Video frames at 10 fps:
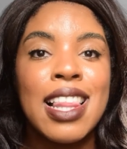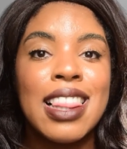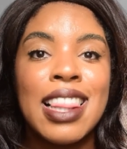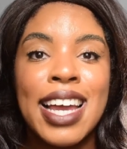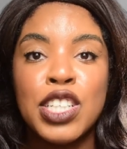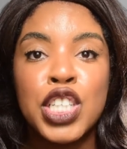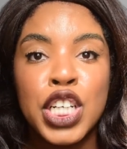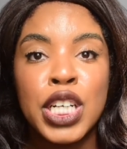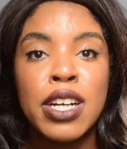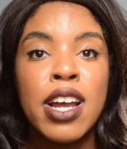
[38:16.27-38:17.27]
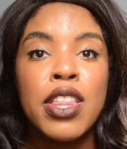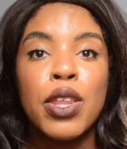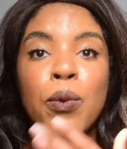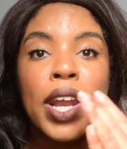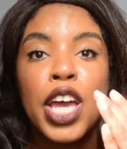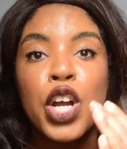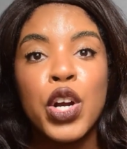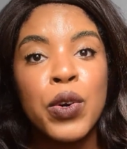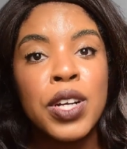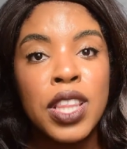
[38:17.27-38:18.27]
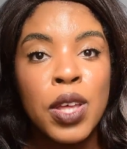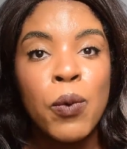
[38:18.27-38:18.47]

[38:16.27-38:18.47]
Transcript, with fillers: lighter than what I currently